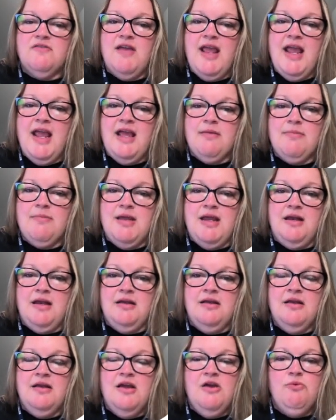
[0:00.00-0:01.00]

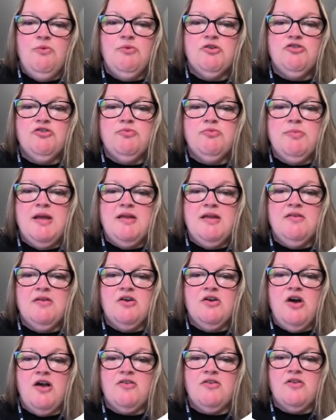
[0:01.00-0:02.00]
amine, which means it
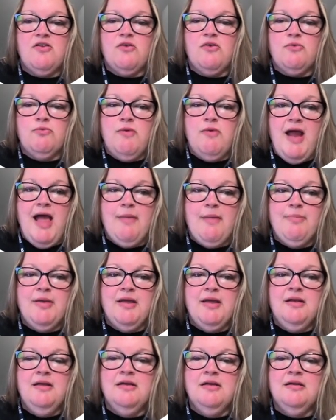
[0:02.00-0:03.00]
causes a
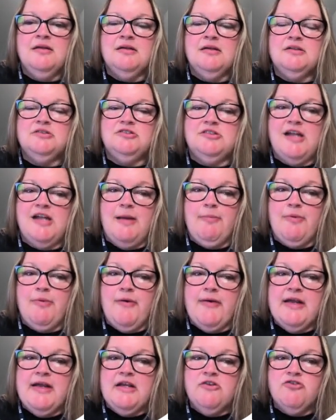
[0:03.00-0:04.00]
rapid,
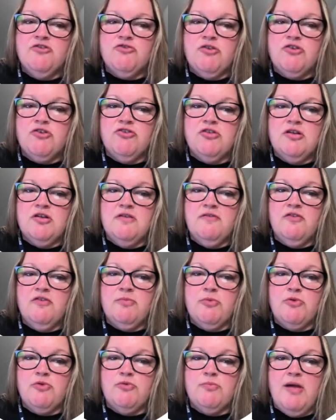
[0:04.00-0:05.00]
temporary constriction of
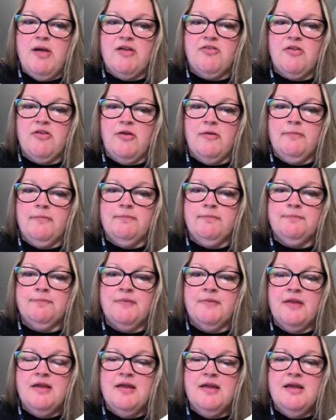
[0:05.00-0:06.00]
smooth muscle.
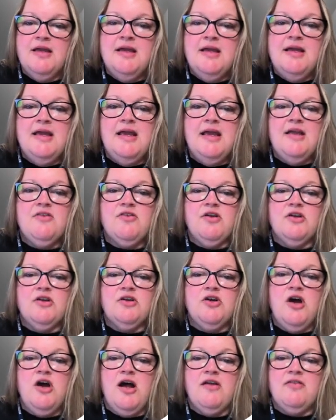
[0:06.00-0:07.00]
It's going to
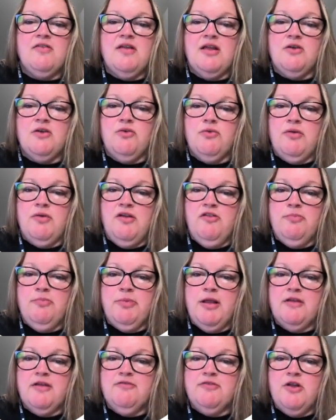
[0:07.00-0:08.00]
cause increased
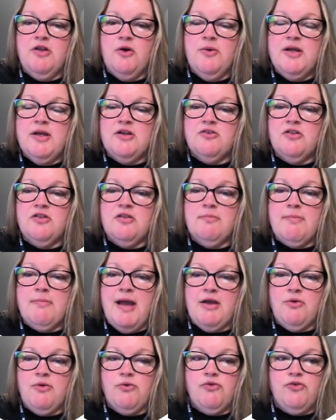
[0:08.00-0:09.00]
blood flow into the
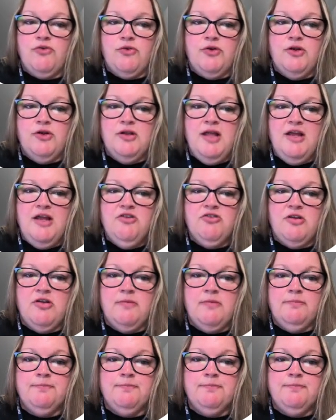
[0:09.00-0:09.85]
microcirculation